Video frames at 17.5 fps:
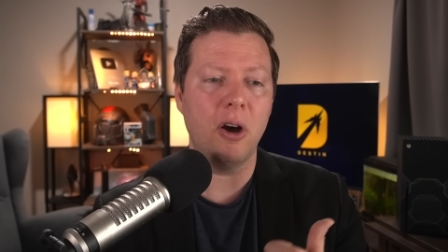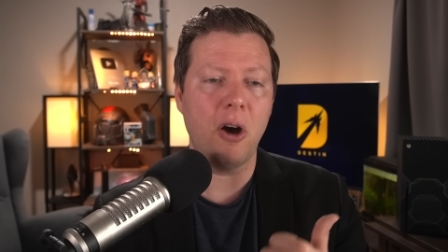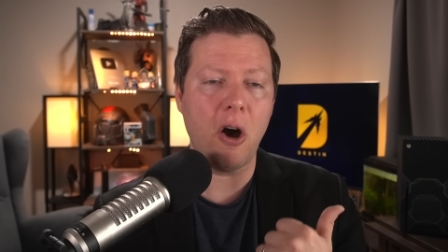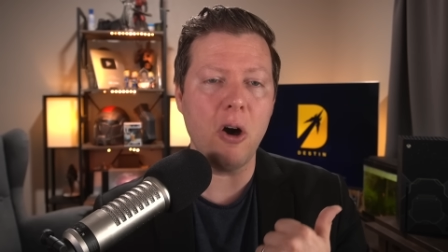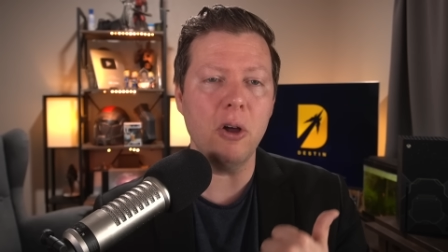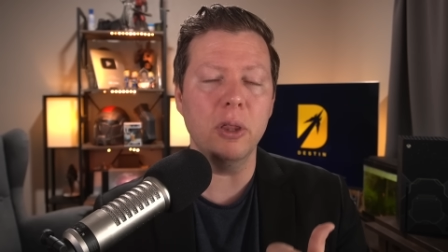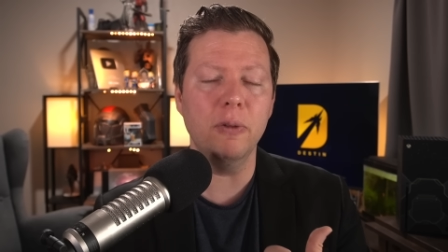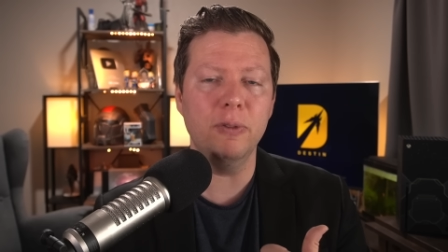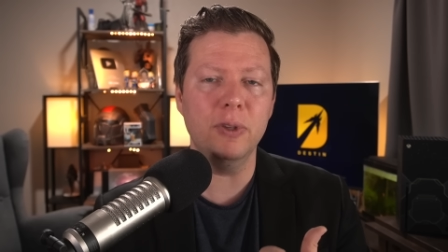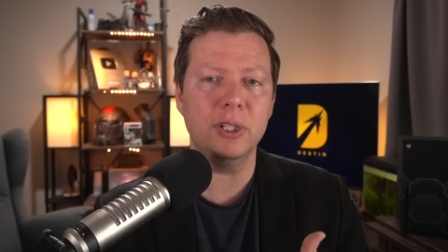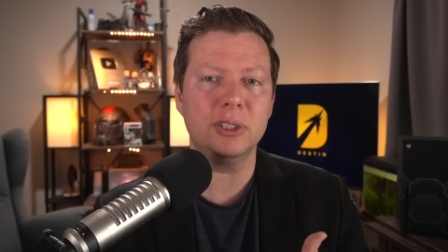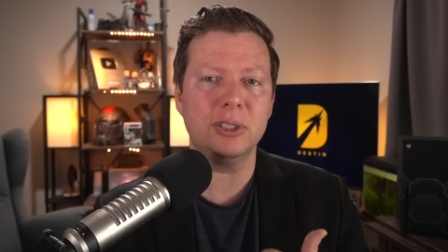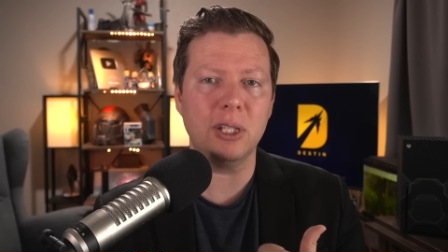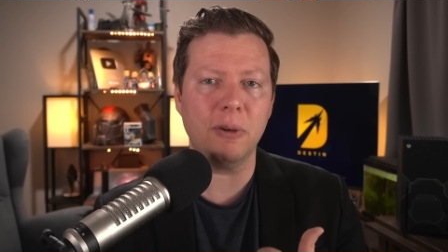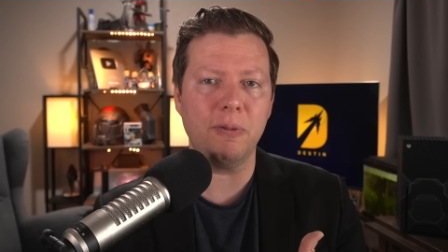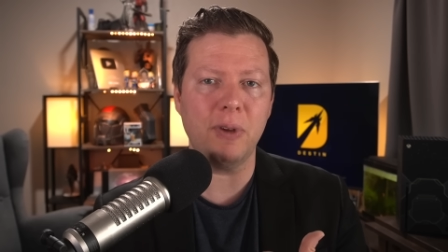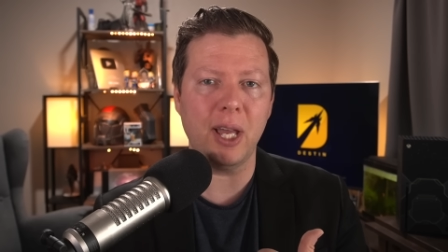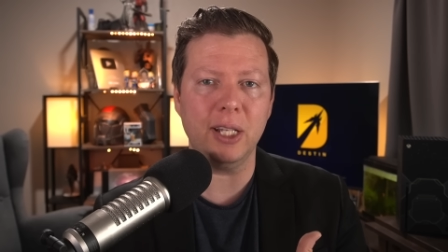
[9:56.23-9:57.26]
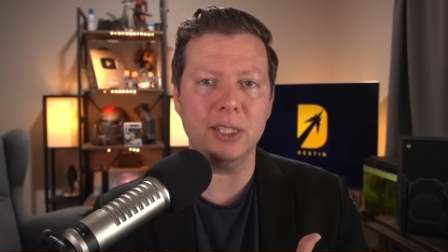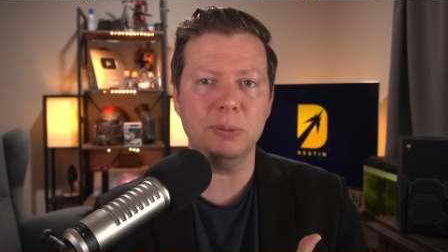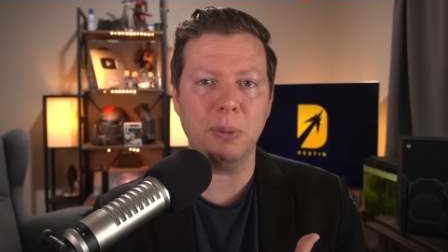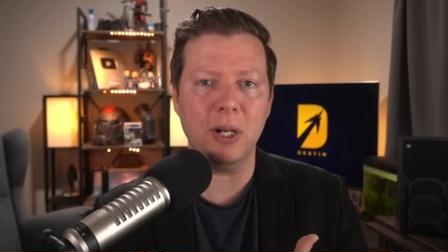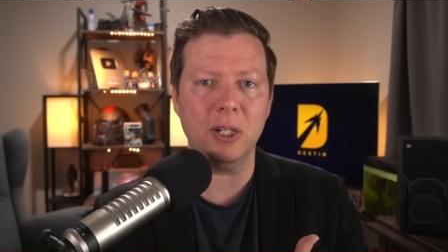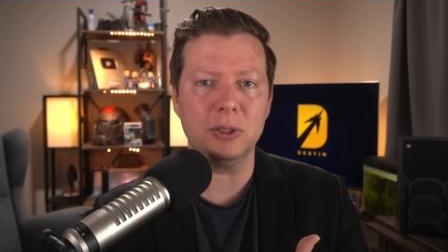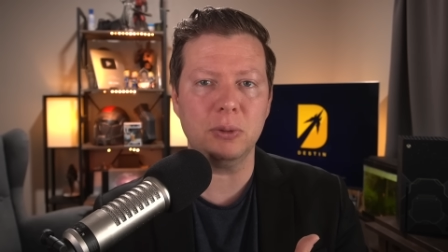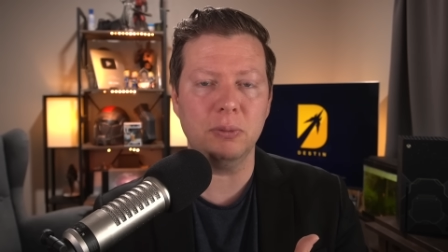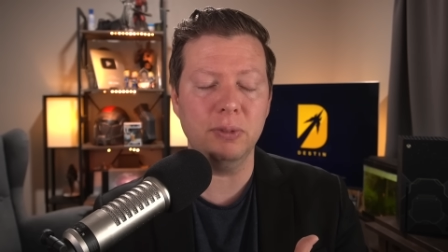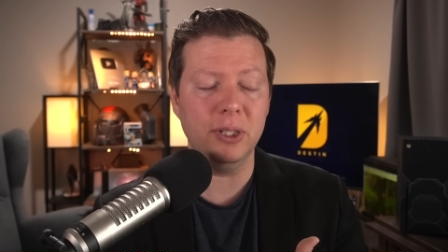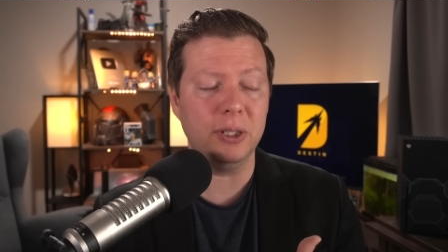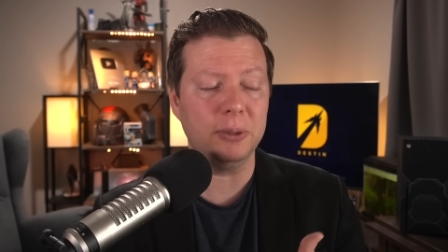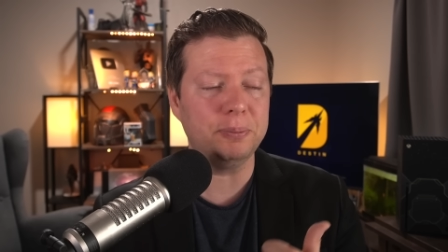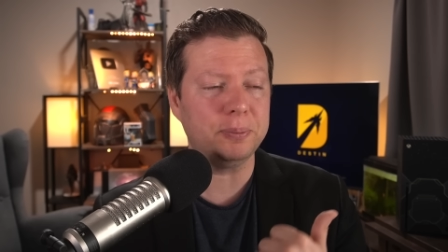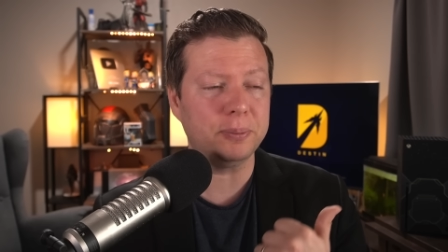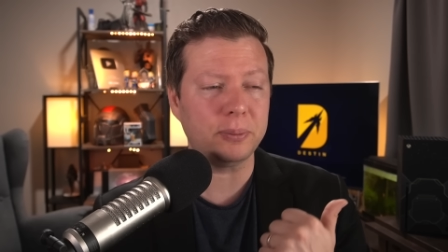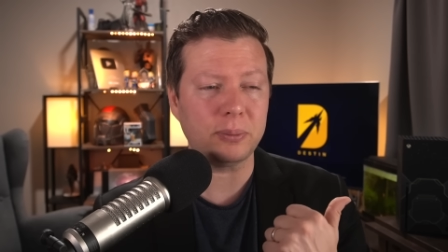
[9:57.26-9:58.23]
all of the stuff Xbox
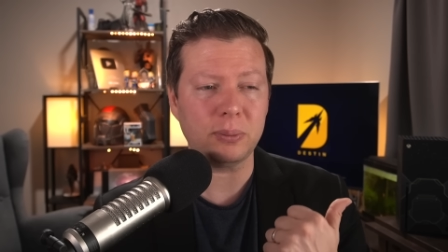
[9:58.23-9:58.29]
revealed.